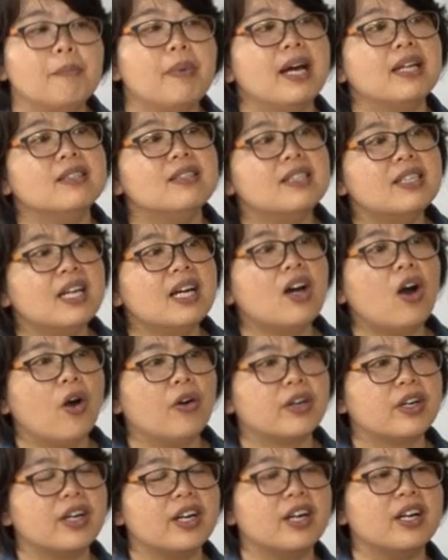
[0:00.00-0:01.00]
but Z
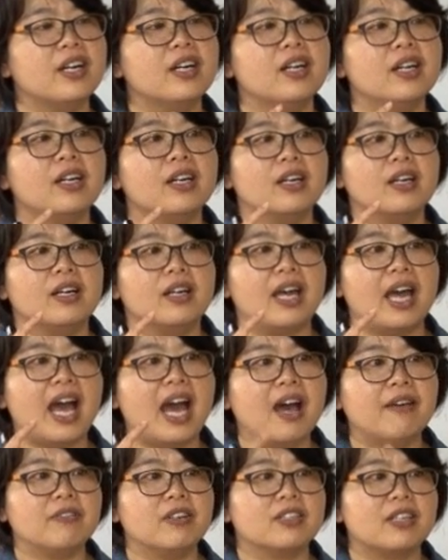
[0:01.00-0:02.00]
occur
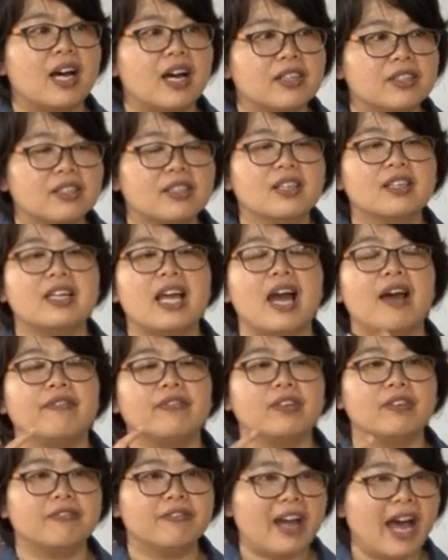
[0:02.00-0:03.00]
after consonant,
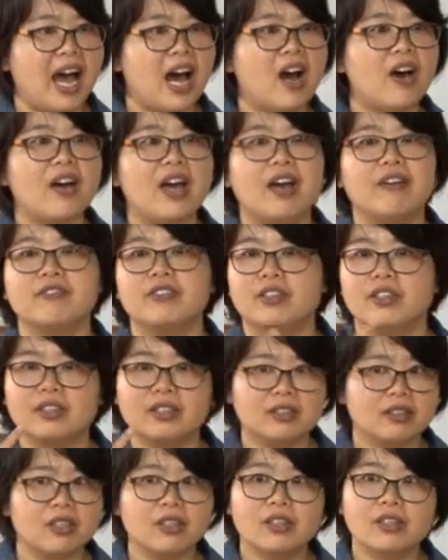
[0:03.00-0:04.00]
after vowel, after.
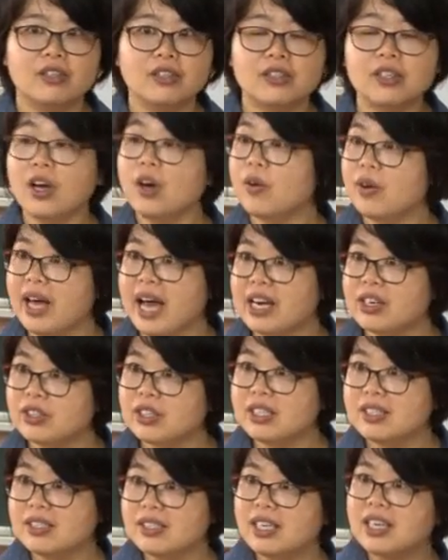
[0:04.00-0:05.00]
So
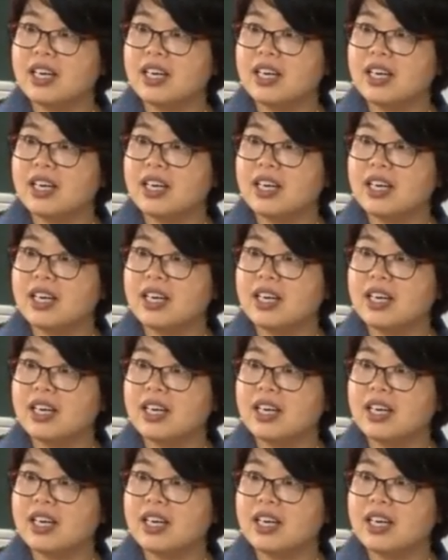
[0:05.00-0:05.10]
actually Z